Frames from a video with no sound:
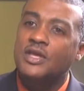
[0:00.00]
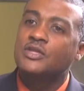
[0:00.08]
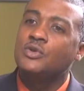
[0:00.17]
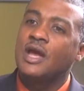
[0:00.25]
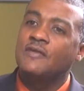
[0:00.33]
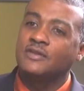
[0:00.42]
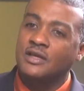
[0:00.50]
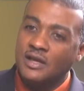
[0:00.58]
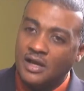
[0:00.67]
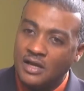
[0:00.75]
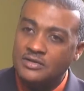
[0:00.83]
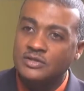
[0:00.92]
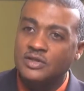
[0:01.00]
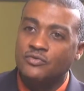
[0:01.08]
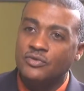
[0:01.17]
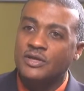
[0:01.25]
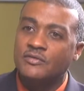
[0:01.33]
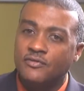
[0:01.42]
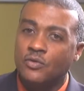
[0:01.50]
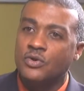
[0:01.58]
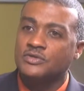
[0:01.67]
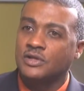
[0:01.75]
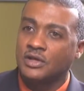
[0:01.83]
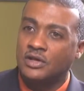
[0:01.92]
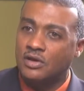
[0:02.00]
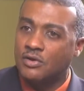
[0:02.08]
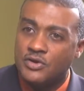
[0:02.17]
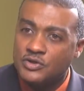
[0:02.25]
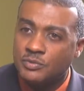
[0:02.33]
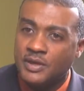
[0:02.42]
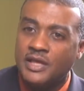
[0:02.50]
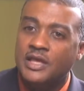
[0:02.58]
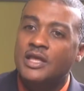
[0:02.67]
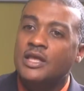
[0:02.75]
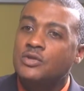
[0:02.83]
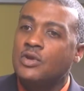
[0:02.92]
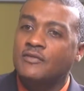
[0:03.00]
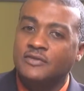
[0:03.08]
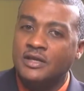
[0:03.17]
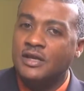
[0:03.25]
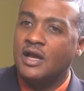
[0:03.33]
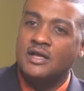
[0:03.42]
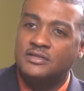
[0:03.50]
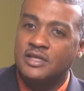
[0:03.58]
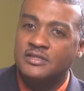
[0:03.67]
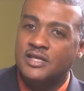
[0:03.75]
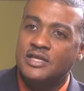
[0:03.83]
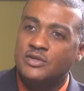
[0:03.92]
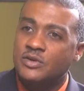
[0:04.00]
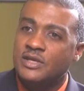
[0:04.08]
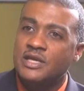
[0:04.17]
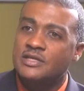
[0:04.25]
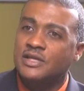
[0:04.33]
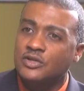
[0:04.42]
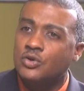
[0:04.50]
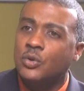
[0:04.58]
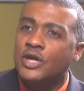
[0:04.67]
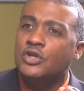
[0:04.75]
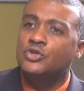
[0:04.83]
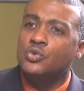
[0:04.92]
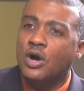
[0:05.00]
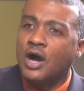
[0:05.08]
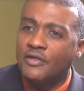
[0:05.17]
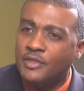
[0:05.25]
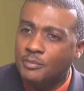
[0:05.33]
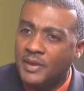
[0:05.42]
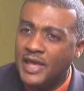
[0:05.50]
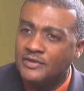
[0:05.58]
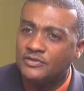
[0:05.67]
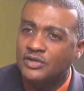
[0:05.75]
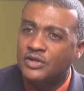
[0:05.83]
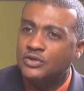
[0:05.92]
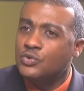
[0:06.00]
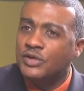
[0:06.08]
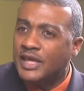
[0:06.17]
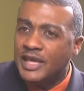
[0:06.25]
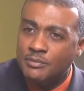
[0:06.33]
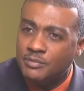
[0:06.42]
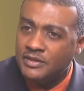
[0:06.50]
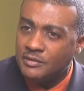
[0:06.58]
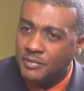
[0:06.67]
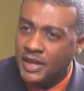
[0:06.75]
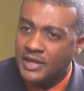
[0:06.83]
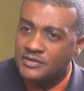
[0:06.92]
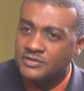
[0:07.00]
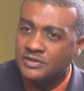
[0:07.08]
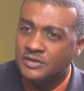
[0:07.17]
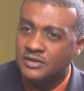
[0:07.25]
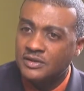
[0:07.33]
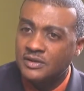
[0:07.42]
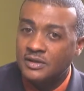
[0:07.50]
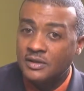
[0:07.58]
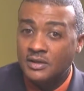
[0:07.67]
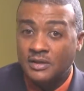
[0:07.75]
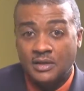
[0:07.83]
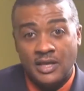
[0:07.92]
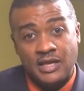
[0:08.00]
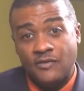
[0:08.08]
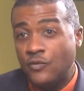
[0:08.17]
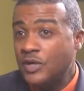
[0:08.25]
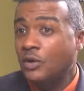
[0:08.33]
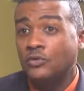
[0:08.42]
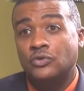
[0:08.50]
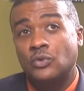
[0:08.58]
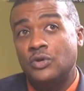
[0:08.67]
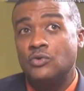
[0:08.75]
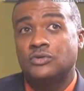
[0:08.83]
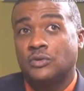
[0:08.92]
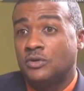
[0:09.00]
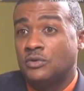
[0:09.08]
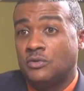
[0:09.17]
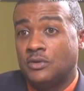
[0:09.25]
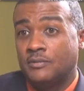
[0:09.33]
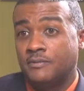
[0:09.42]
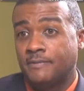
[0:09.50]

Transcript: You have to constantly reinforce encouragement. You have to constantly tell your kids that, you know what, you are the best. You can be the best. And if we don't do it, who's going to do it?